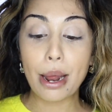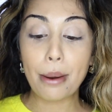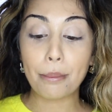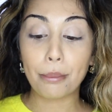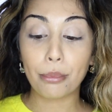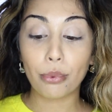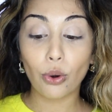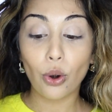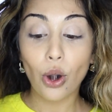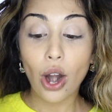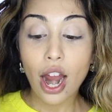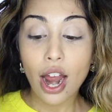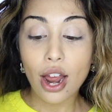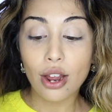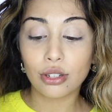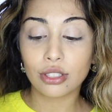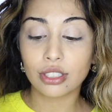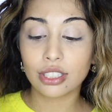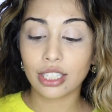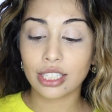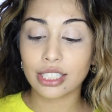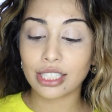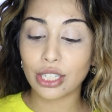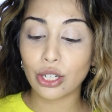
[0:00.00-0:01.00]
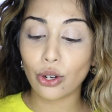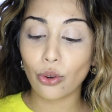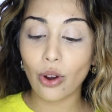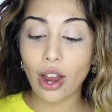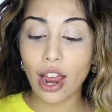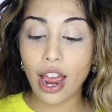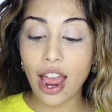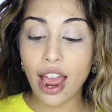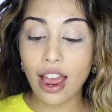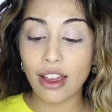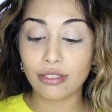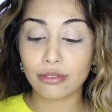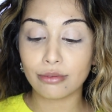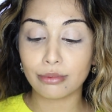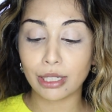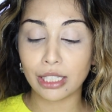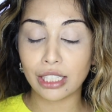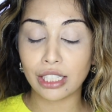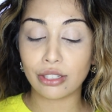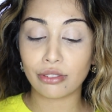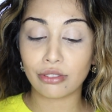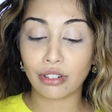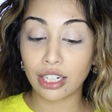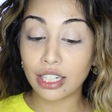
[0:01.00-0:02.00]
brows because I don't have
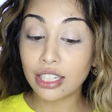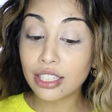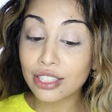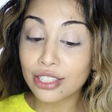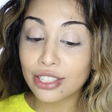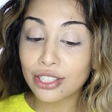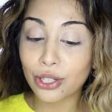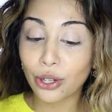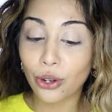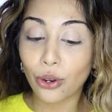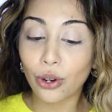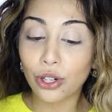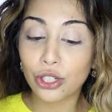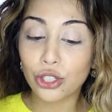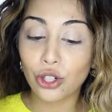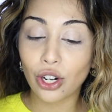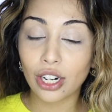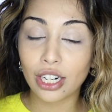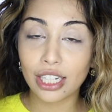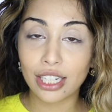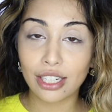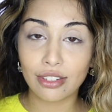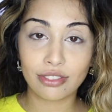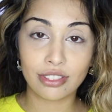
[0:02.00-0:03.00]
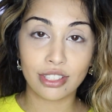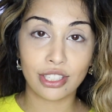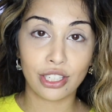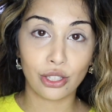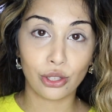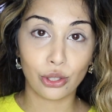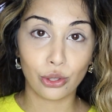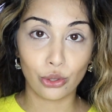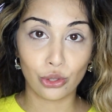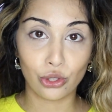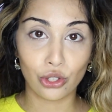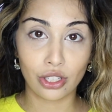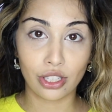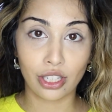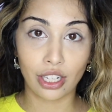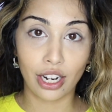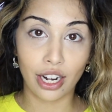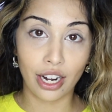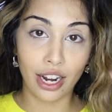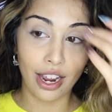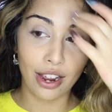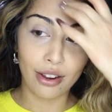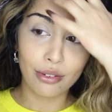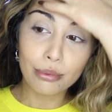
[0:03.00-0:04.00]
many, right? So I try to give it the illusion that I
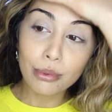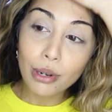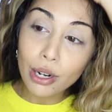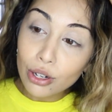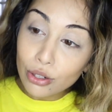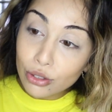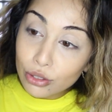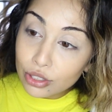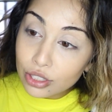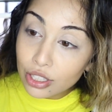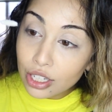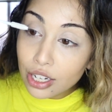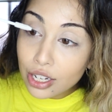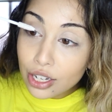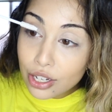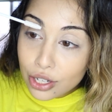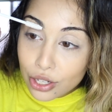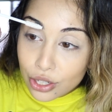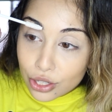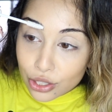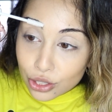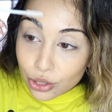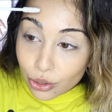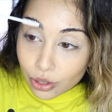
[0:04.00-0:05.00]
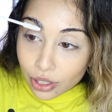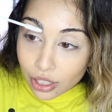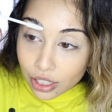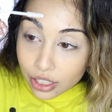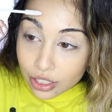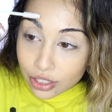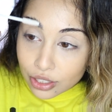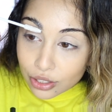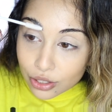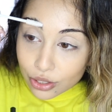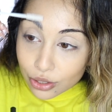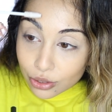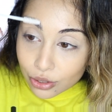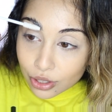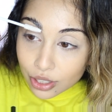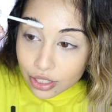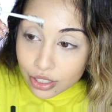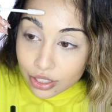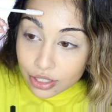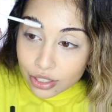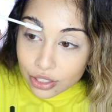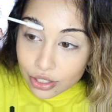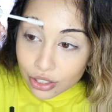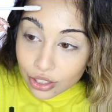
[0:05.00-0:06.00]
have brows. So what I like to do
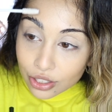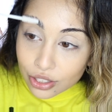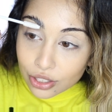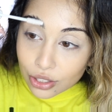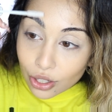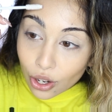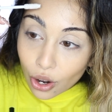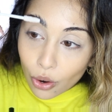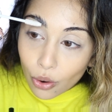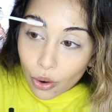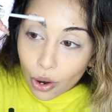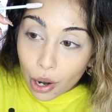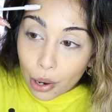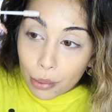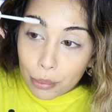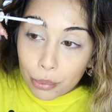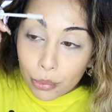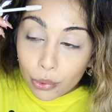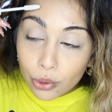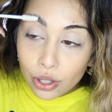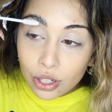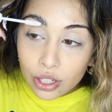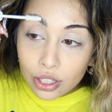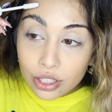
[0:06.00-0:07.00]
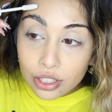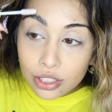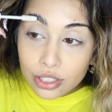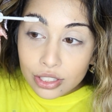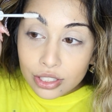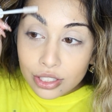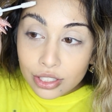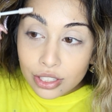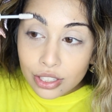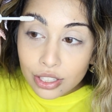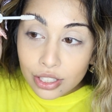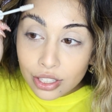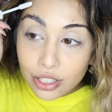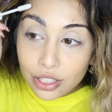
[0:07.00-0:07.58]
is just go upwards,